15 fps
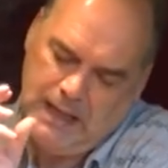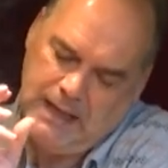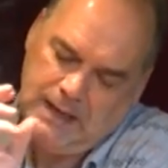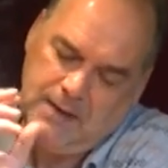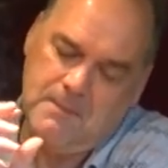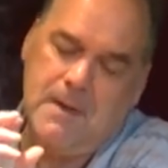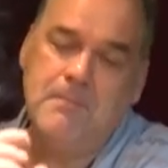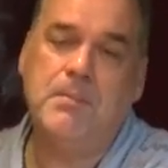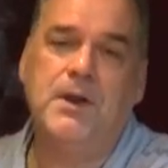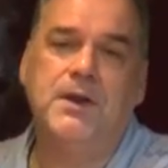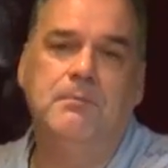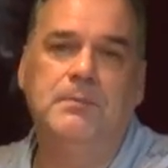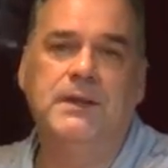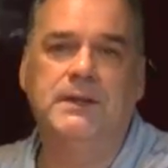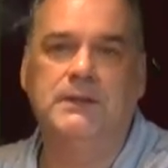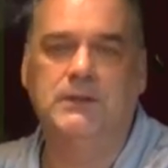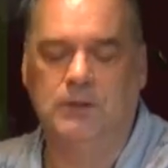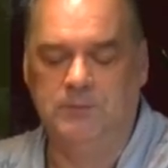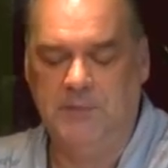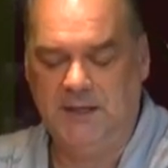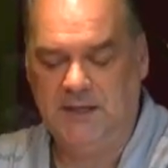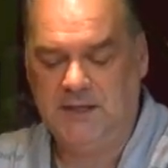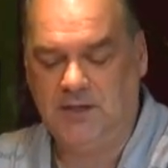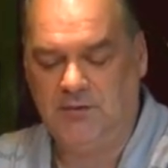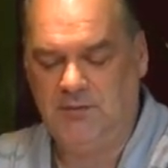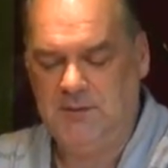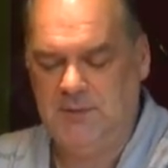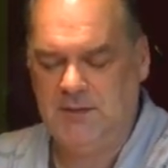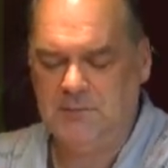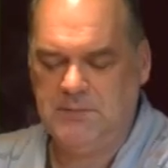I remembered it being a little bit
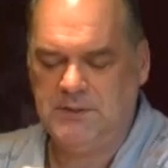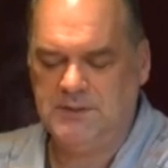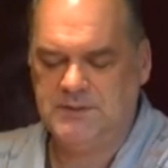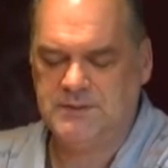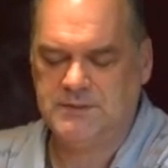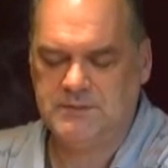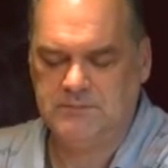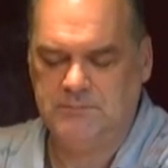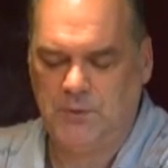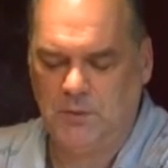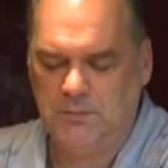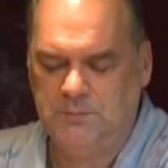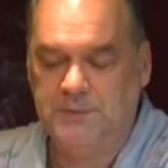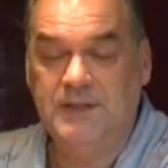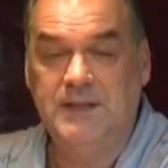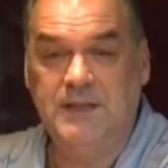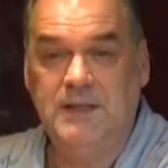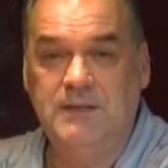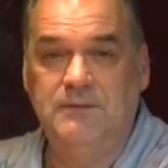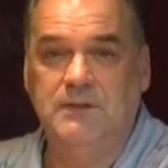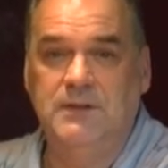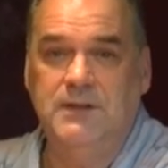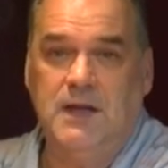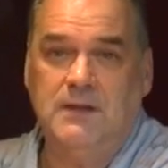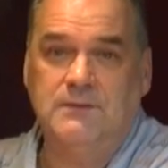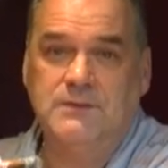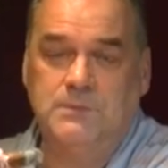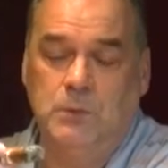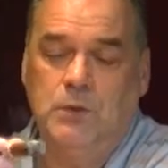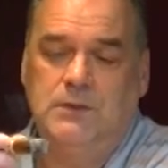creamier, but it's probably in the evening that
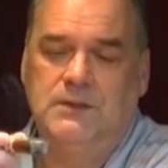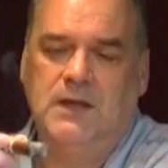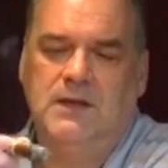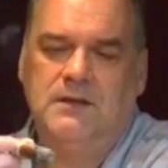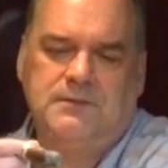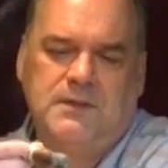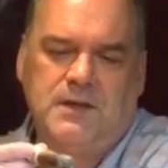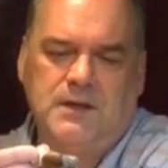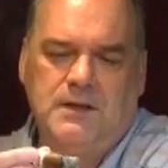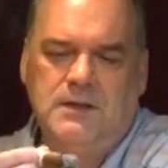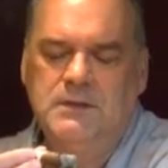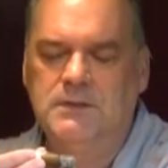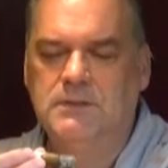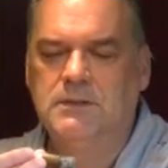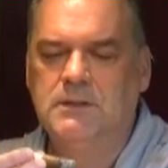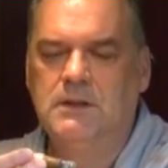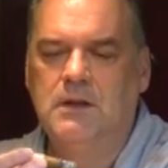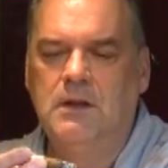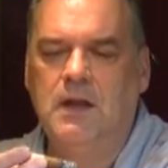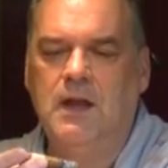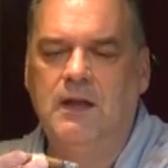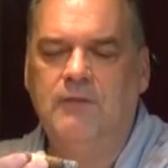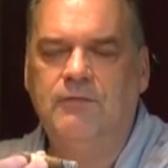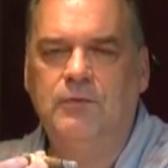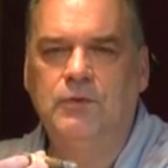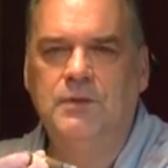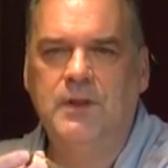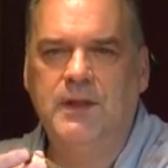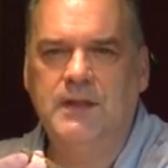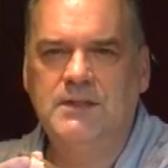I've smoked it after
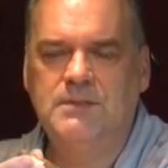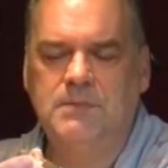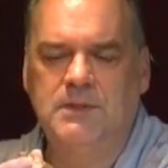food and things.